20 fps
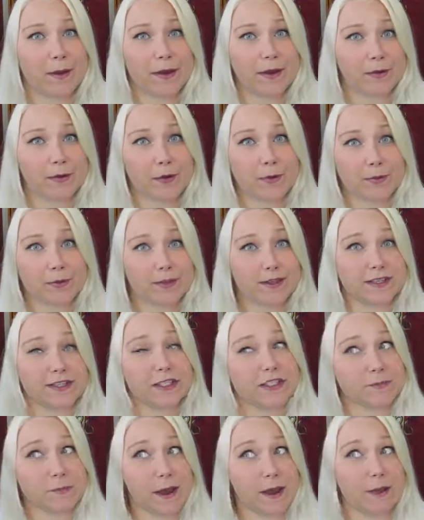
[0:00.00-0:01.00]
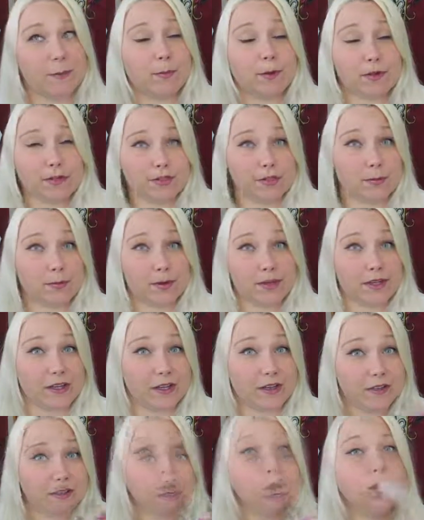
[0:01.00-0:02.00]
I don't know, this is just my personal
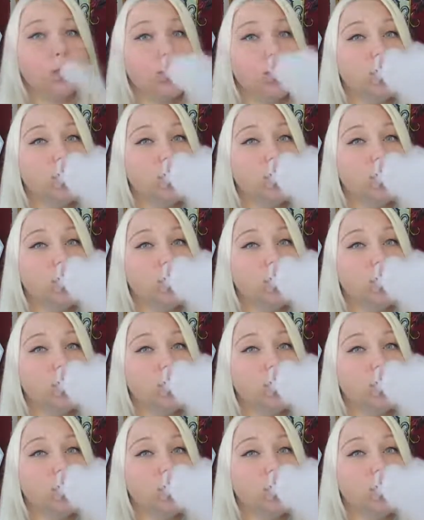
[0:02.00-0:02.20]
opinion.